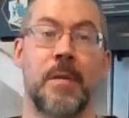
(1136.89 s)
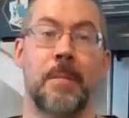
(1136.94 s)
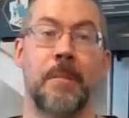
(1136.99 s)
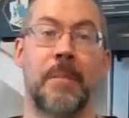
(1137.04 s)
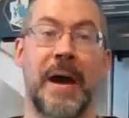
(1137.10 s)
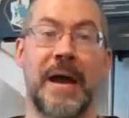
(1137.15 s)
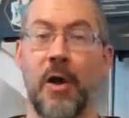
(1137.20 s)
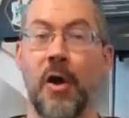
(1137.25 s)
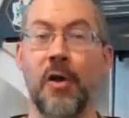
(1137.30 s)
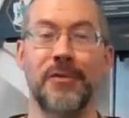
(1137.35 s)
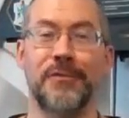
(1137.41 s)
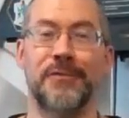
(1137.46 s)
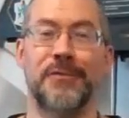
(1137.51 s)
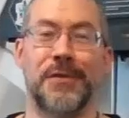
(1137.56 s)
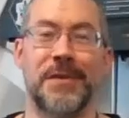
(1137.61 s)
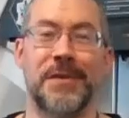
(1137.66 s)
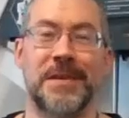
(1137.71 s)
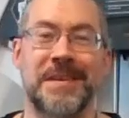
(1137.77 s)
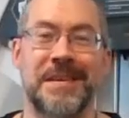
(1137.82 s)

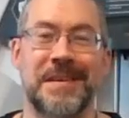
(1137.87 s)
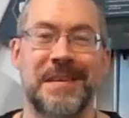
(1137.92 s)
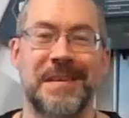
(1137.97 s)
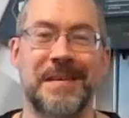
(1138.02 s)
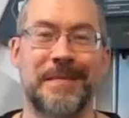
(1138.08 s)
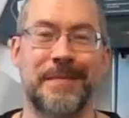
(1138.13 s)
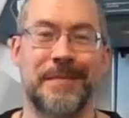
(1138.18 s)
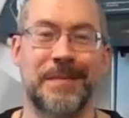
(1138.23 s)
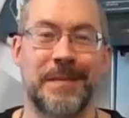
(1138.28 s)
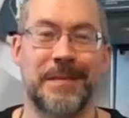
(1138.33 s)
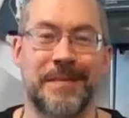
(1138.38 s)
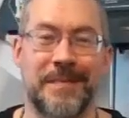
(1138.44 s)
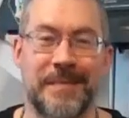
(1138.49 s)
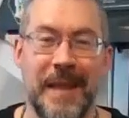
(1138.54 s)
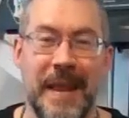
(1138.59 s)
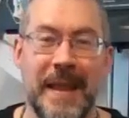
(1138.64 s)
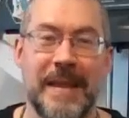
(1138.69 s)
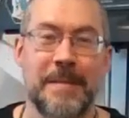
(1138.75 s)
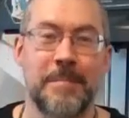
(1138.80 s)
Biology is the
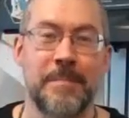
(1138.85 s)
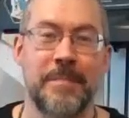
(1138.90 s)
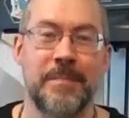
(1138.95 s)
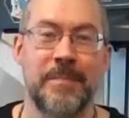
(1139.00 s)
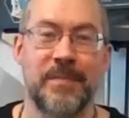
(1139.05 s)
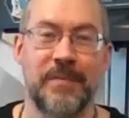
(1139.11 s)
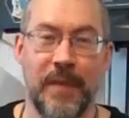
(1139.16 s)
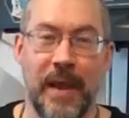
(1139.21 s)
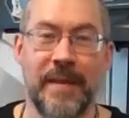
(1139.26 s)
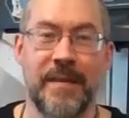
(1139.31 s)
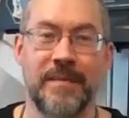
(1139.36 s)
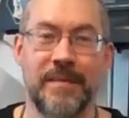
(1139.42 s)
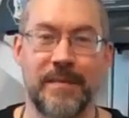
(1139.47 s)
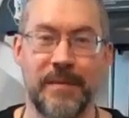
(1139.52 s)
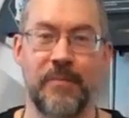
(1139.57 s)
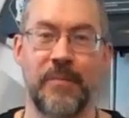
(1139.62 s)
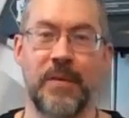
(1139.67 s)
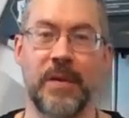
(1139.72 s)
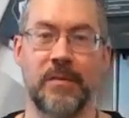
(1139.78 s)
same
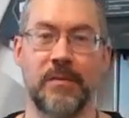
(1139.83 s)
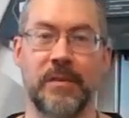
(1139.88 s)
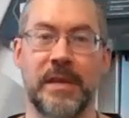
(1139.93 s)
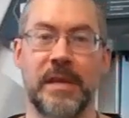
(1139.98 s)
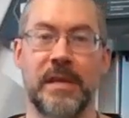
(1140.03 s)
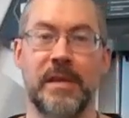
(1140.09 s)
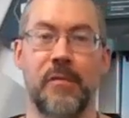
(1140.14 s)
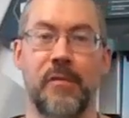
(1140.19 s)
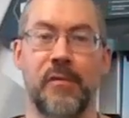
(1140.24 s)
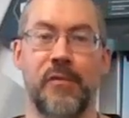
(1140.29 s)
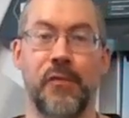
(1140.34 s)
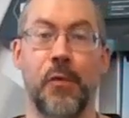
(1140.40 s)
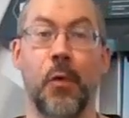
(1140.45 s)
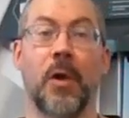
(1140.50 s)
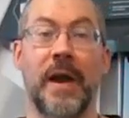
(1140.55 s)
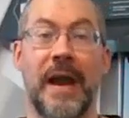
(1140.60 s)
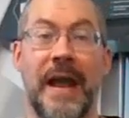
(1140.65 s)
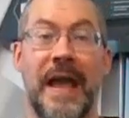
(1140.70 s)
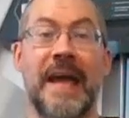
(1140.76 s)
scientifically
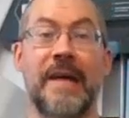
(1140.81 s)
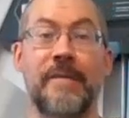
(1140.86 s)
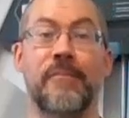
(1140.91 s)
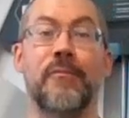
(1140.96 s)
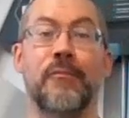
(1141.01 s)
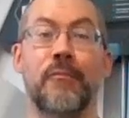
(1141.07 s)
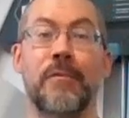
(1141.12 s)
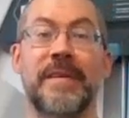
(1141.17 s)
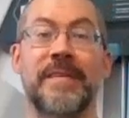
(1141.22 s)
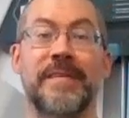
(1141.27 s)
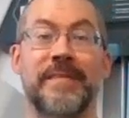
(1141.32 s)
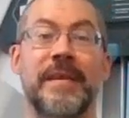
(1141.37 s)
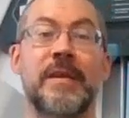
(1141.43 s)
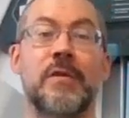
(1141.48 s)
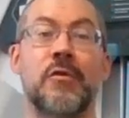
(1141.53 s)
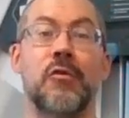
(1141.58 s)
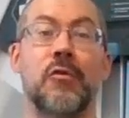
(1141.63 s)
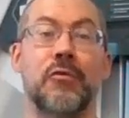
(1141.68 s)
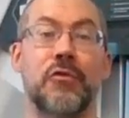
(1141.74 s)
for every
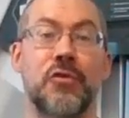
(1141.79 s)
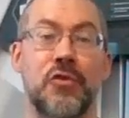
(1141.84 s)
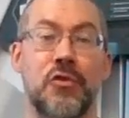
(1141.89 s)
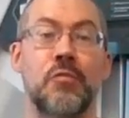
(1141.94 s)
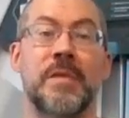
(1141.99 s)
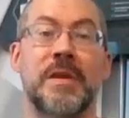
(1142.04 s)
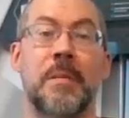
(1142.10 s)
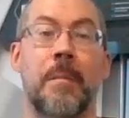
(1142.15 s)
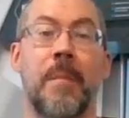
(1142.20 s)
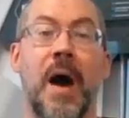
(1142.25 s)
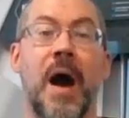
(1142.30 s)
single human